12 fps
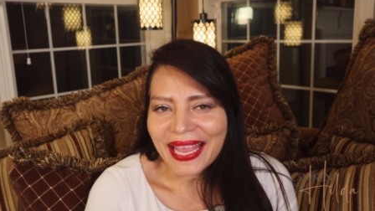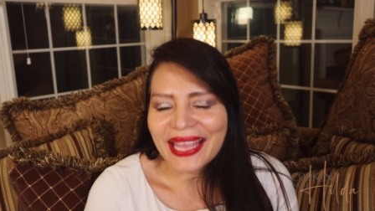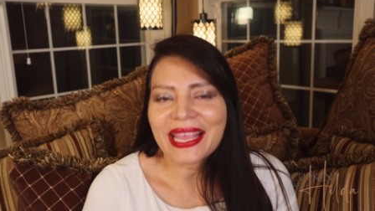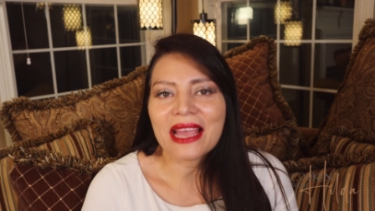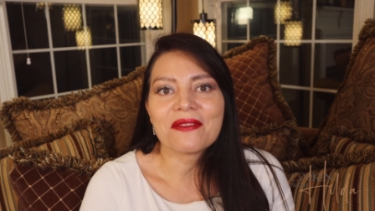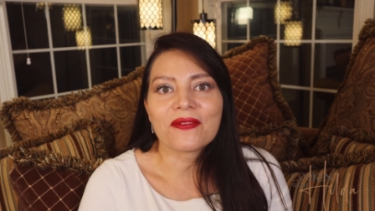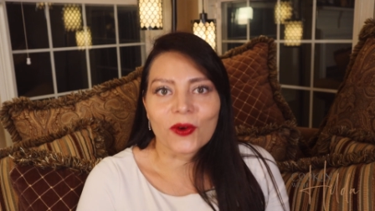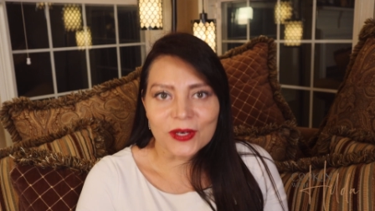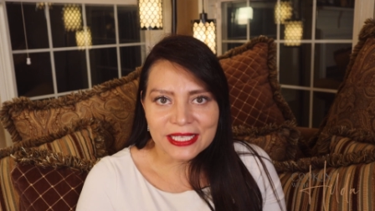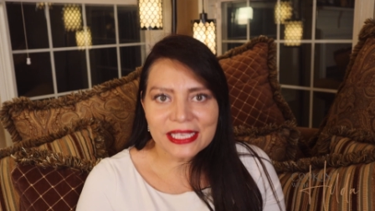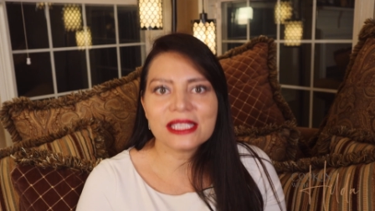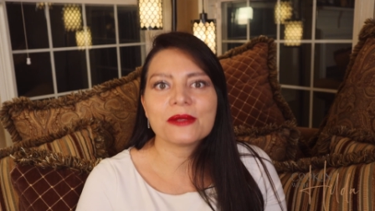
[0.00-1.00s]
cake, and
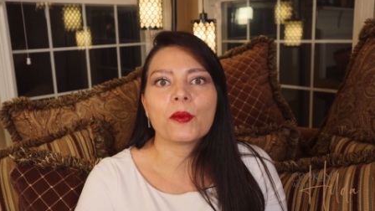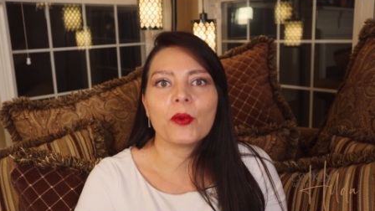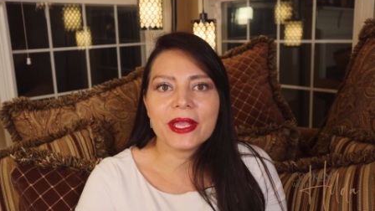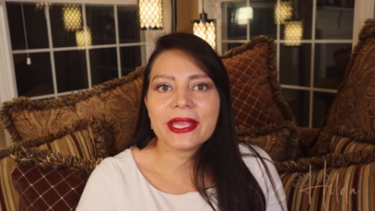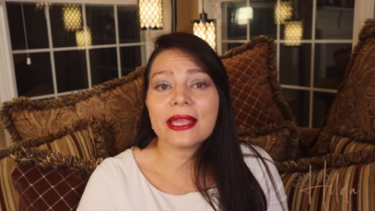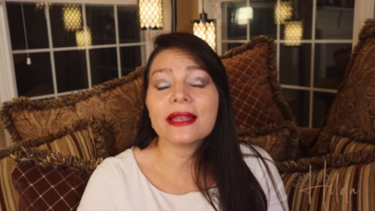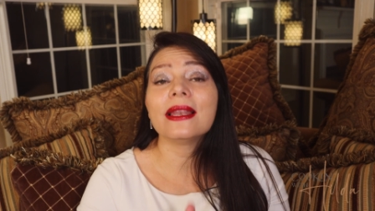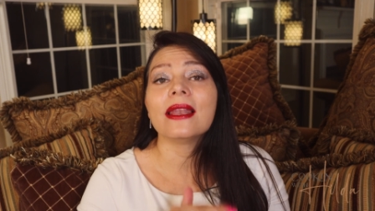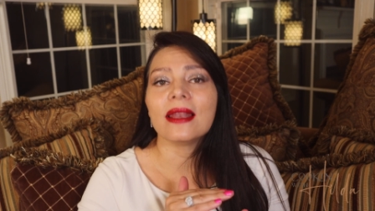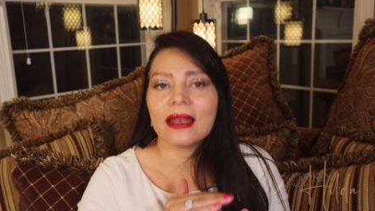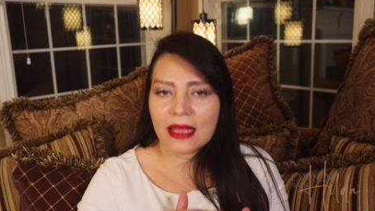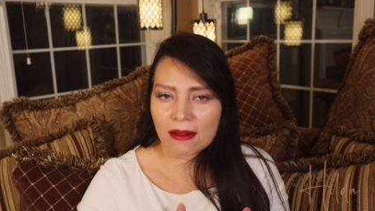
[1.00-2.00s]
for this we can
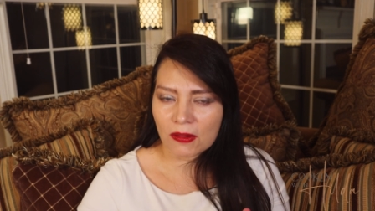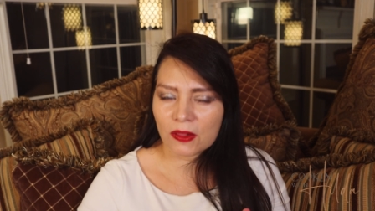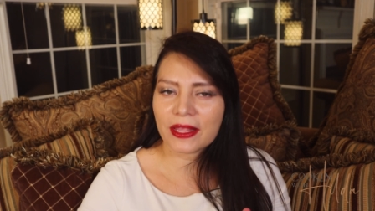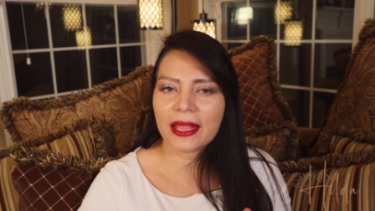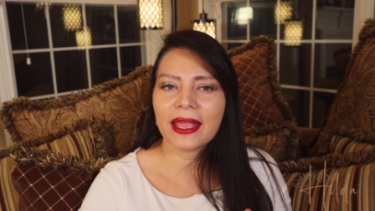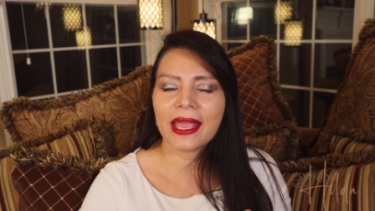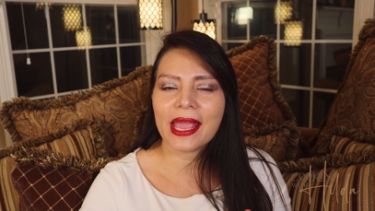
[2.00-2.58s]
level the